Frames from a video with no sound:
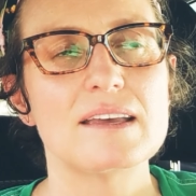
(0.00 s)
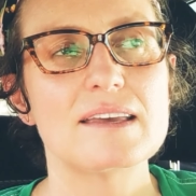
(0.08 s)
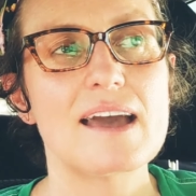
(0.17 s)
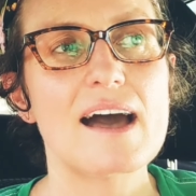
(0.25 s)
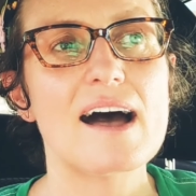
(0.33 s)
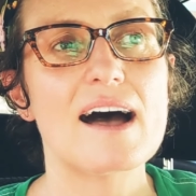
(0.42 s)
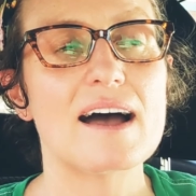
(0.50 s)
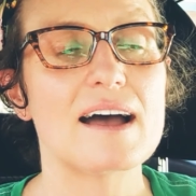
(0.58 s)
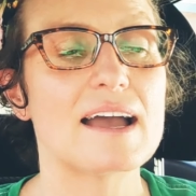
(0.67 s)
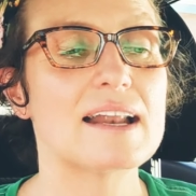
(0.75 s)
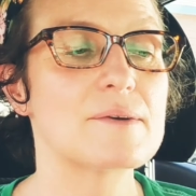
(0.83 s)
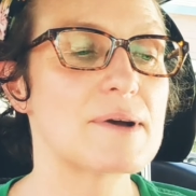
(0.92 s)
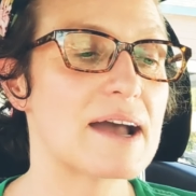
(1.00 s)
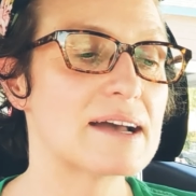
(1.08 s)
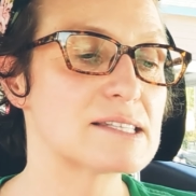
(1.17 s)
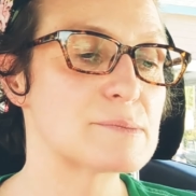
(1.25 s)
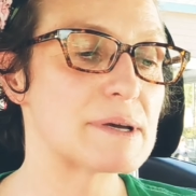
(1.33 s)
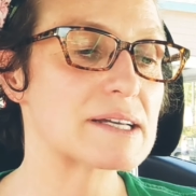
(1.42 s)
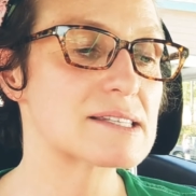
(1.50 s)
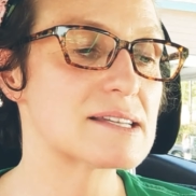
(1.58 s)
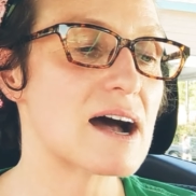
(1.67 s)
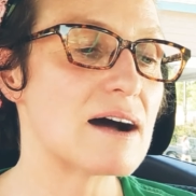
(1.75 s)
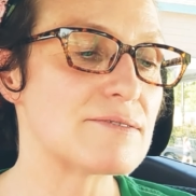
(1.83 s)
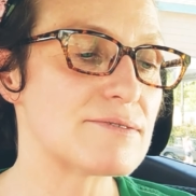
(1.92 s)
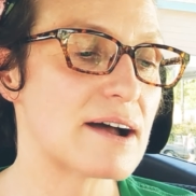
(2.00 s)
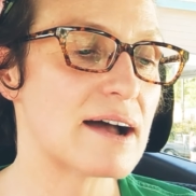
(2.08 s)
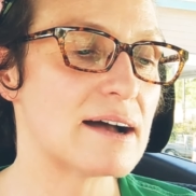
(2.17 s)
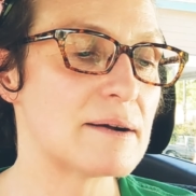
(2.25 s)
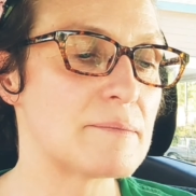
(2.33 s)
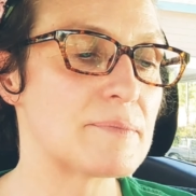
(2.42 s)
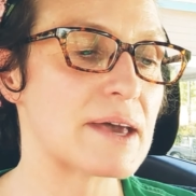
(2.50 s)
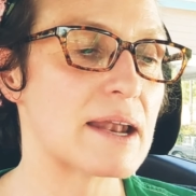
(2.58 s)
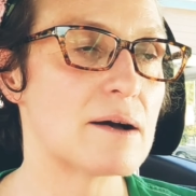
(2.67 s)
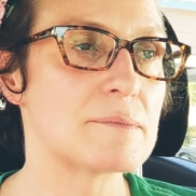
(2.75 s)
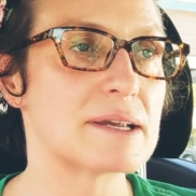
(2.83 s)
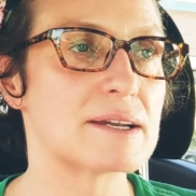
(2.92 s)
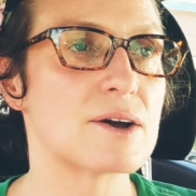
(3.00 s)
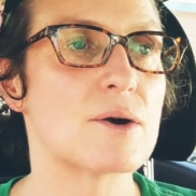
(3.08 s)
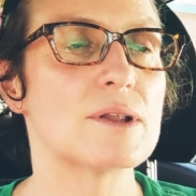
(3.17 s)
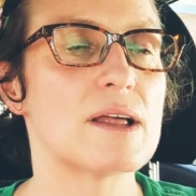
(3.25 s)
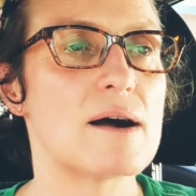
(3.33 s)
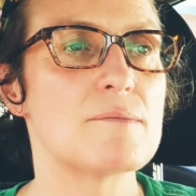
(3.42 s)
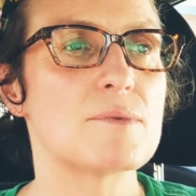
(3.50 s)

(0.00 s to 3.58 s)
yeah, anyway, it's big stuff, and I'm gonna know a lot